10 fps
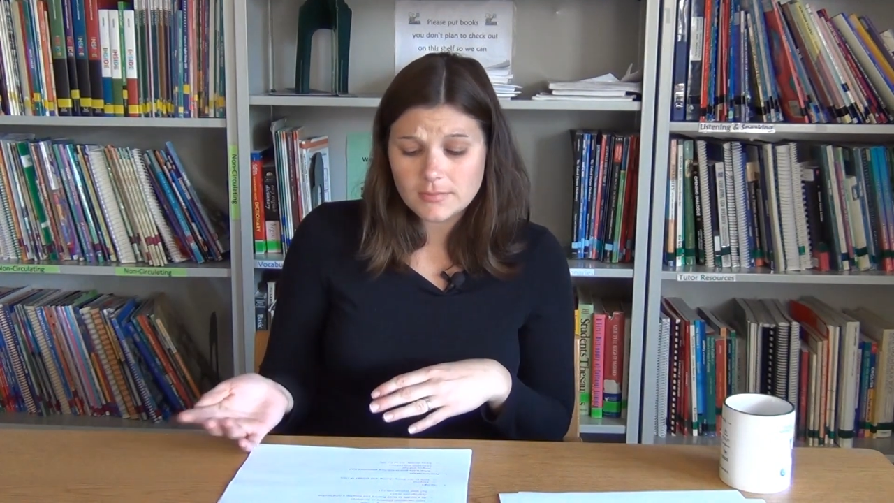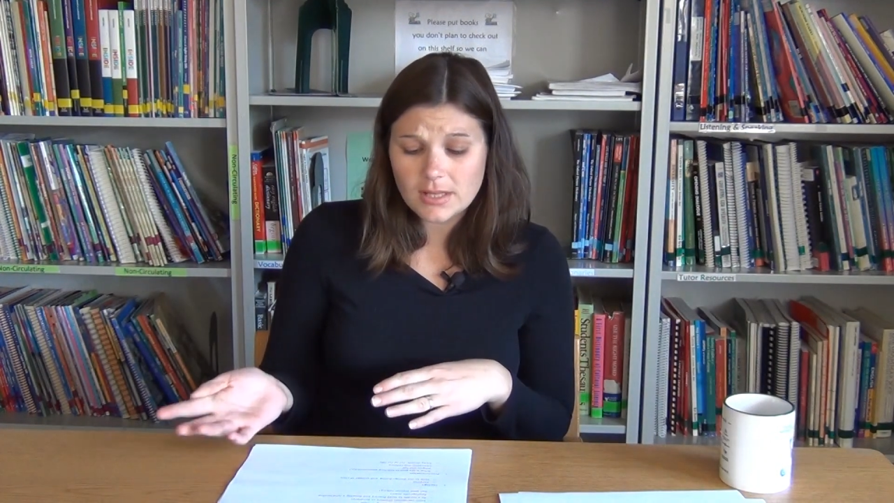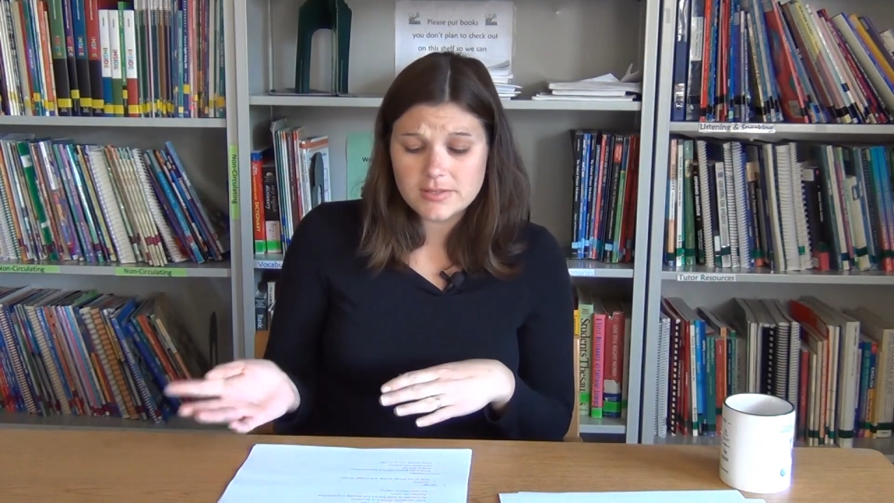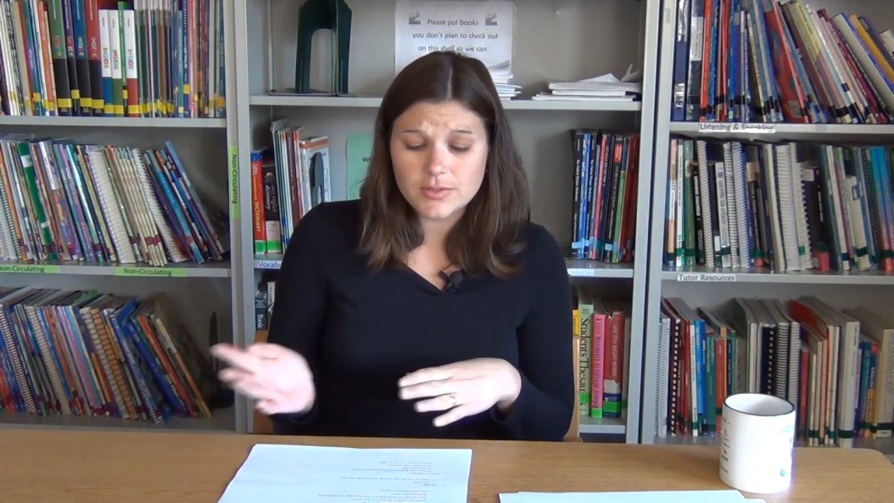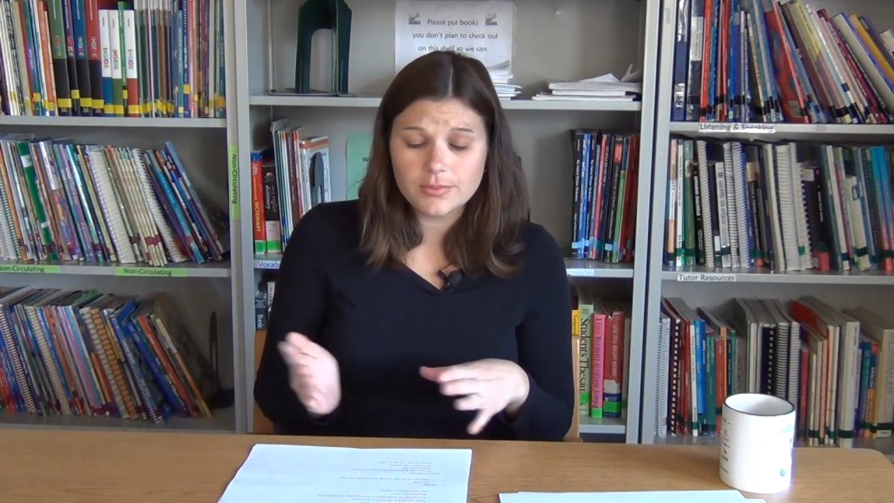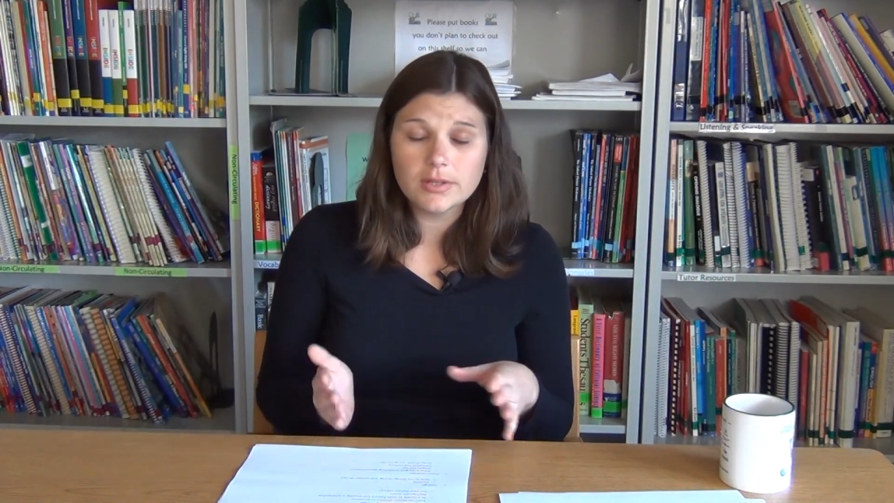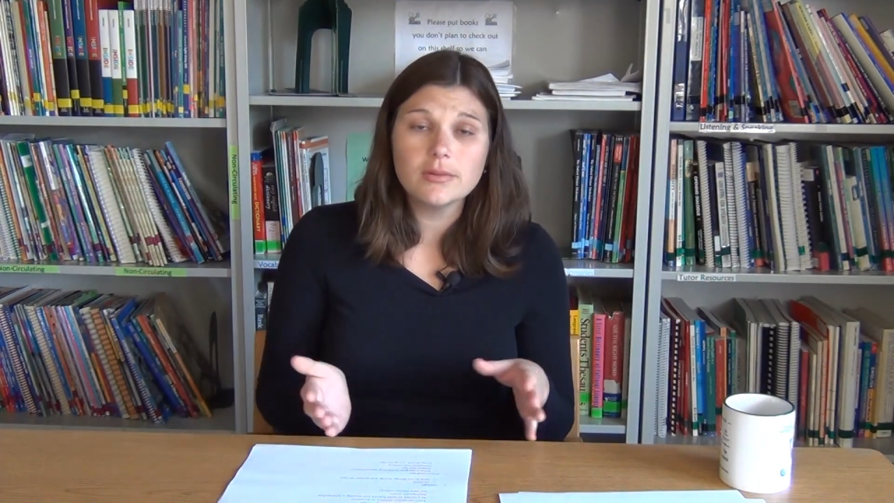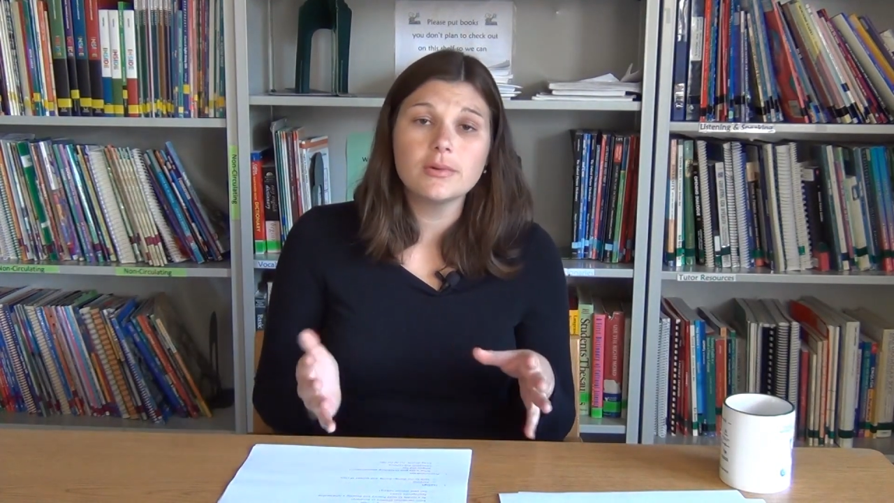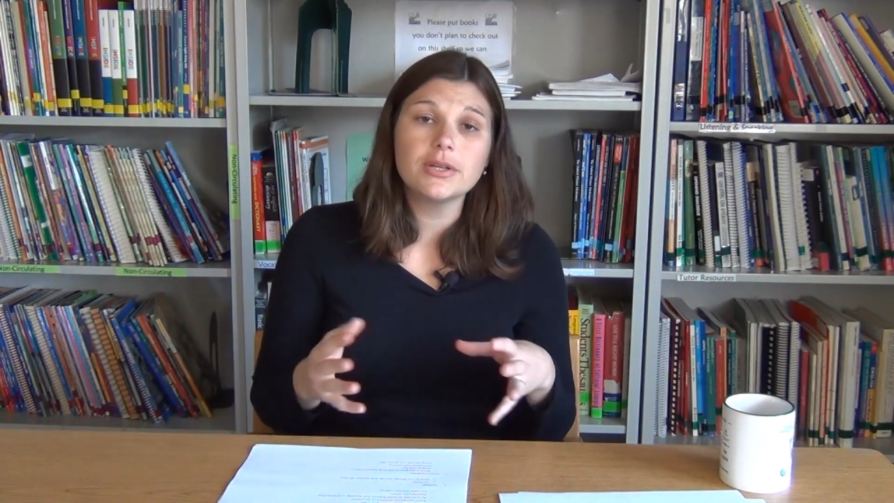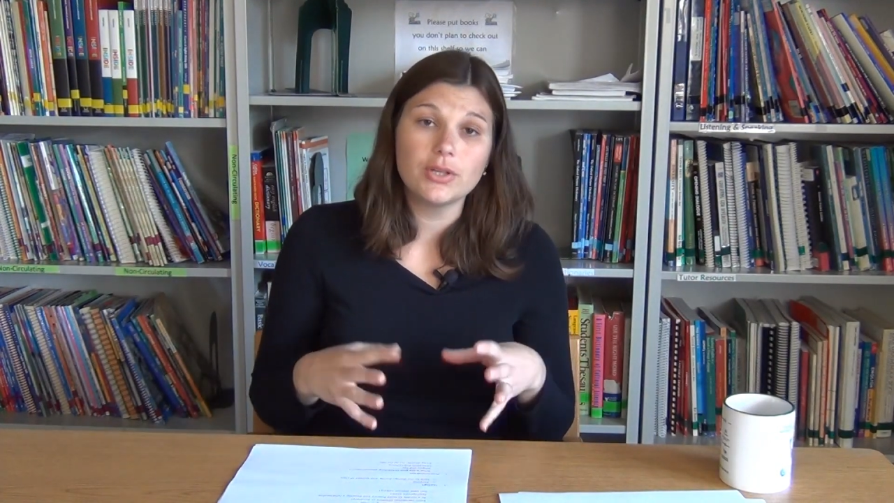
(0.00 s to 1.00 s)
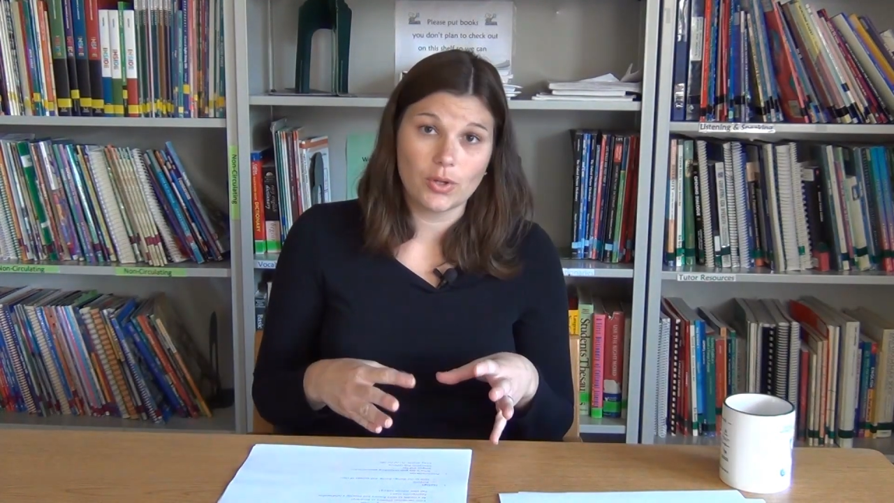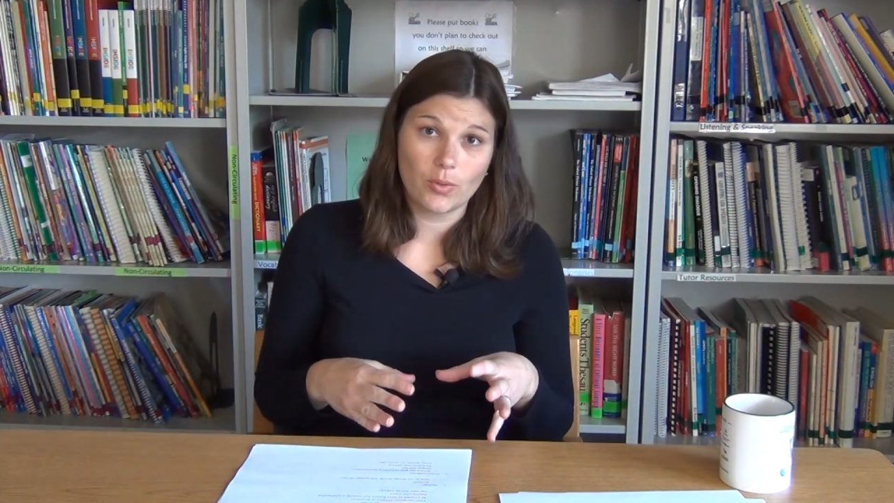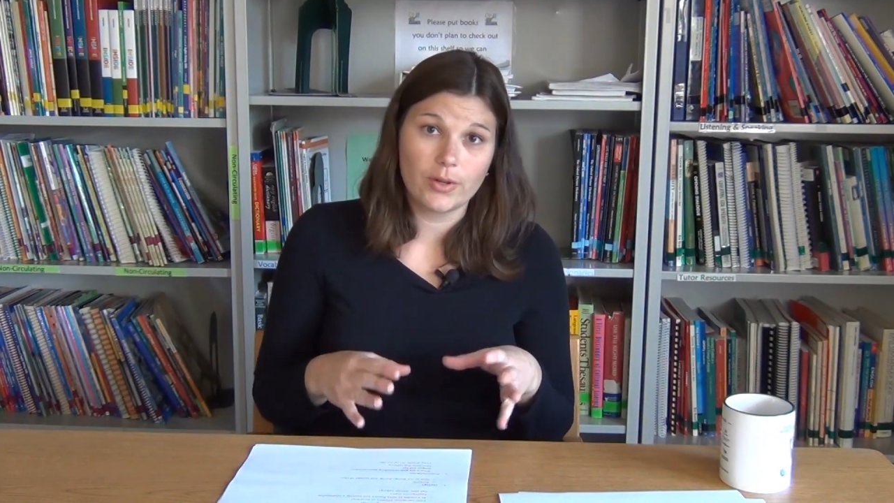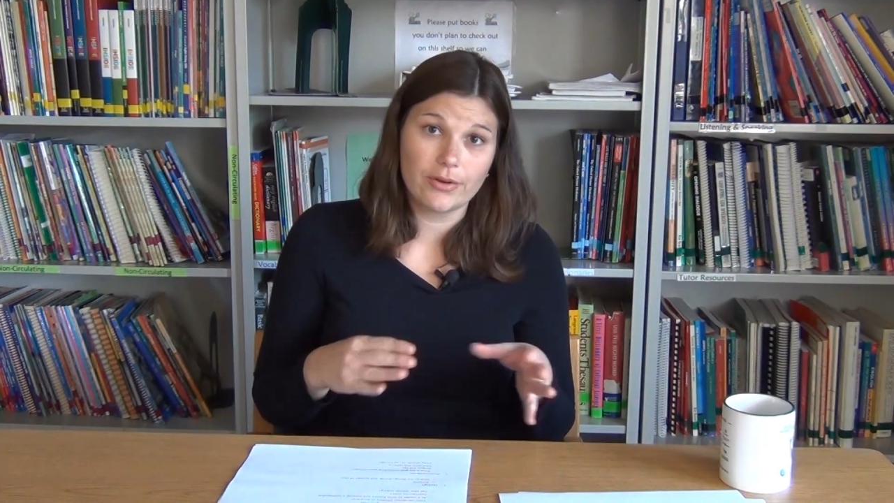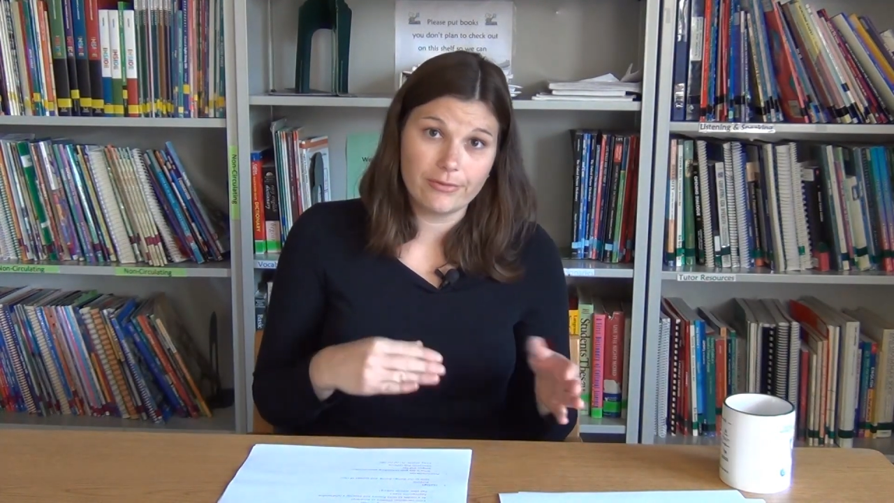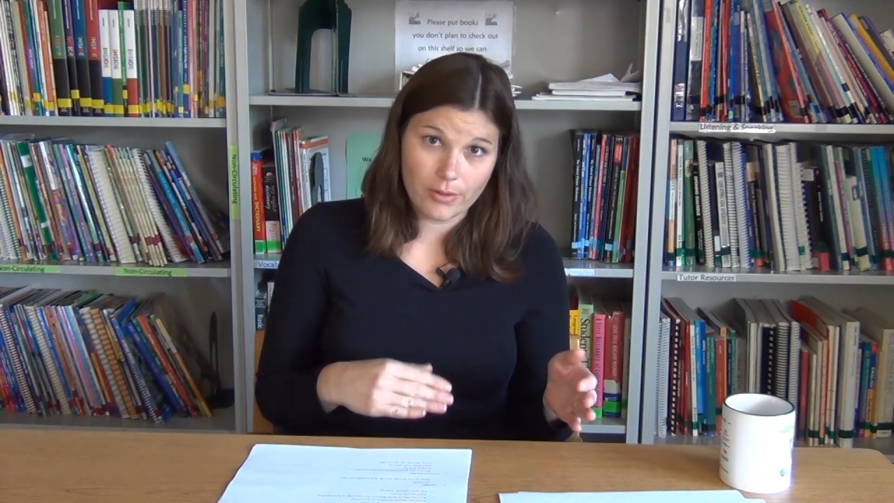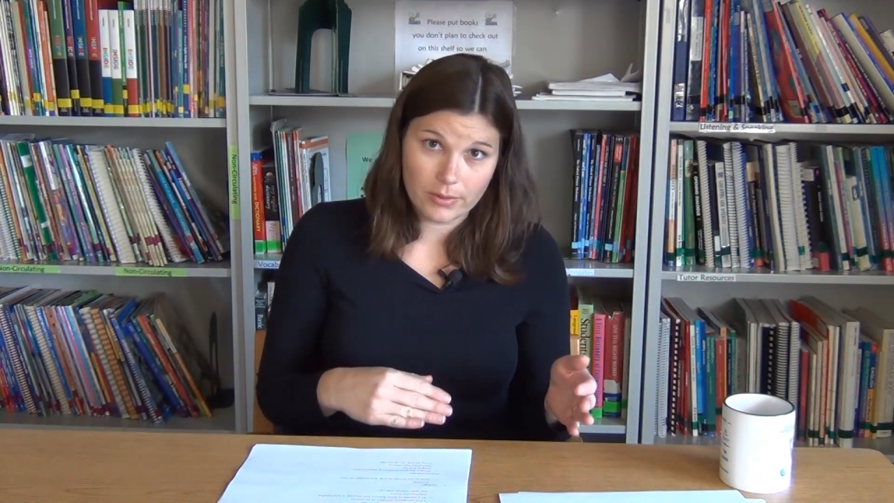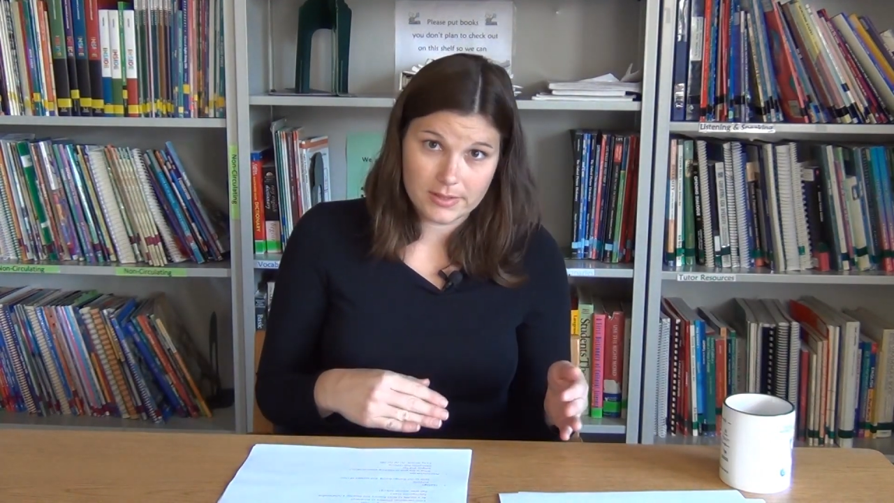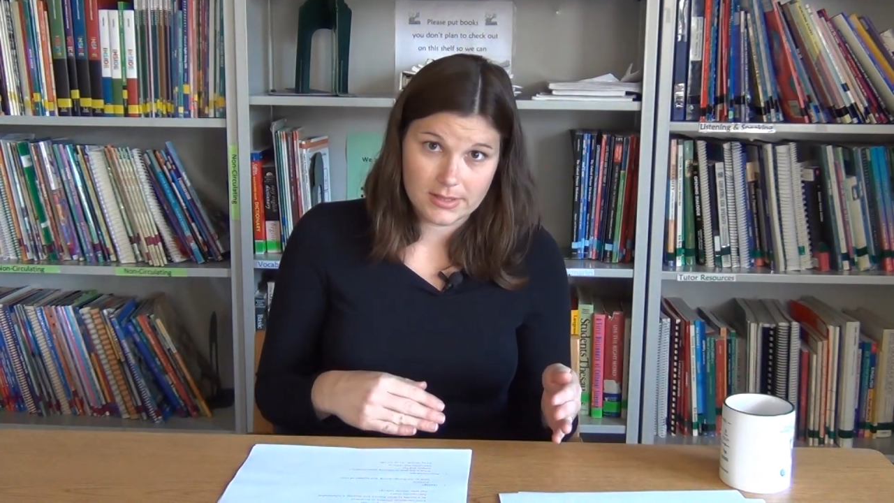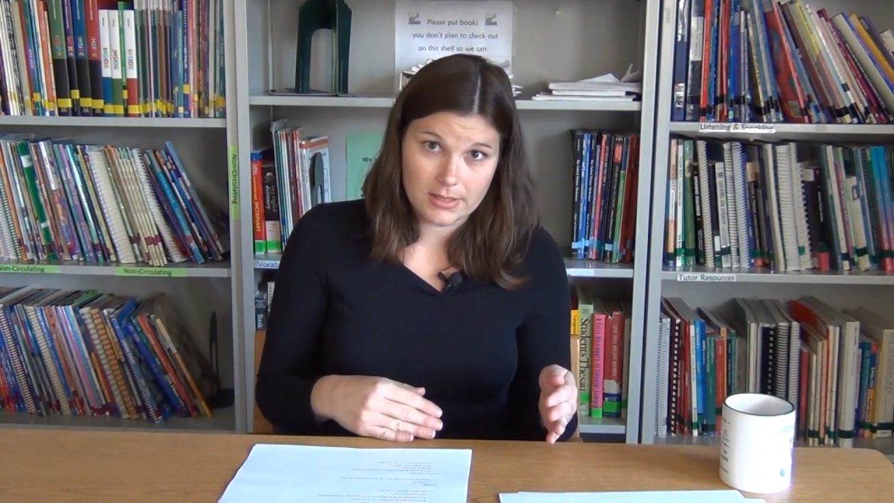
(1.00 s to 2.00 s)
is you really want to know what your focus